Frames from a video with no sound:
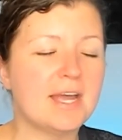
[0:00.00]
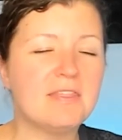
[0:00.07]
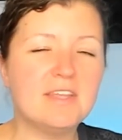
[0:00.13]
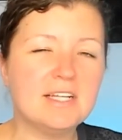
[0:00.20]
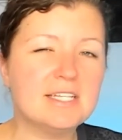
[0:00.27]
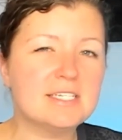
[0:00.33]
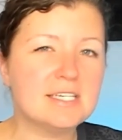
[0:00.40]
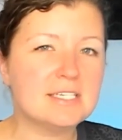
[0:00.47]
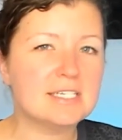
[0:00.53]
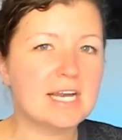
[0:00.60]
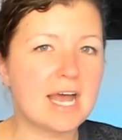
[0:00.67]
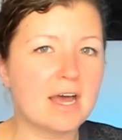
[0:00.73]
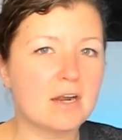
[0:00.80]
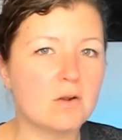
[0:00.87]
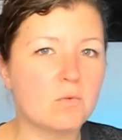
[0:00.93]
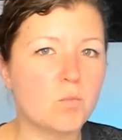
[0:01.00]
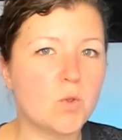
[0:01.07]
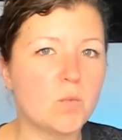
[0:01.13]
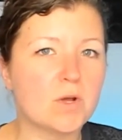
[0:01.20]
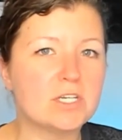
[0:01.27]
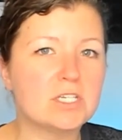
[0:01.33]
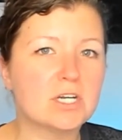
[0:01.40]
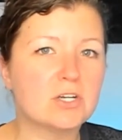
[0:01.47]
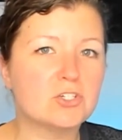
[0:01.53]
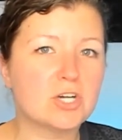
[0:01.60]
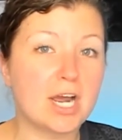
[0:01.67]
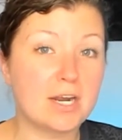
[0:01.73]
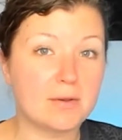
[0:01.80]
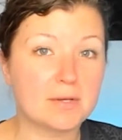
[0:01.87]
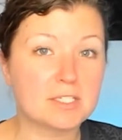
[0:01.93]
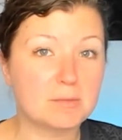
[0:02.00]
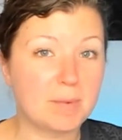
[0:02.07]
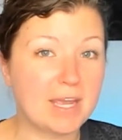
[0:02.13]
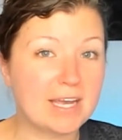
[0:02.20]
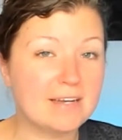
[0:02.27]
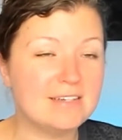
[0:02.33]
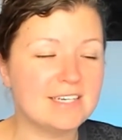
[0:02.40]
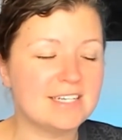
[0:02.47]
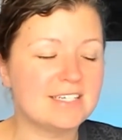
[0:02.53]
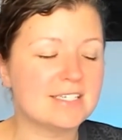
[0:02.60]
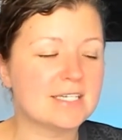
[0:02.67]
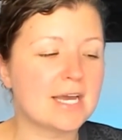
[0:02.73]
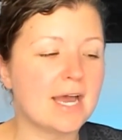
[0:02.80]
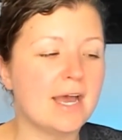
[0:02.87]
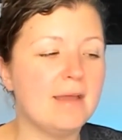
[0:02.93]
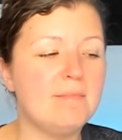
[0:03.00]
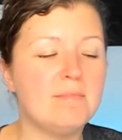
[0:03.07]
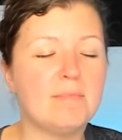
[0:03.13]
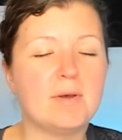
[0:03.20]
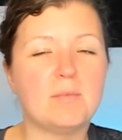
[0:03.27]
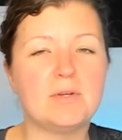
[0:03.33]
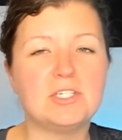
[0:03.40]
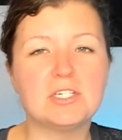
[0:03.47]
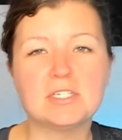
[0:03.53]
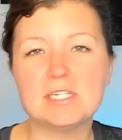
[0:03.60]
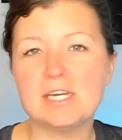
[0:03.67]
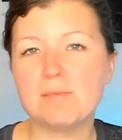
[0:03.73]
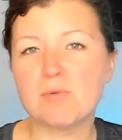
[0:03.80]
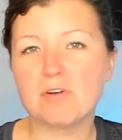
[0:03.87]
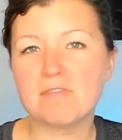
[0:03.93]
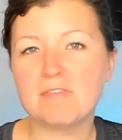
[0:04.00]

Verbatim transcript: I think this is an add on we want to try to expand in time, but we just need more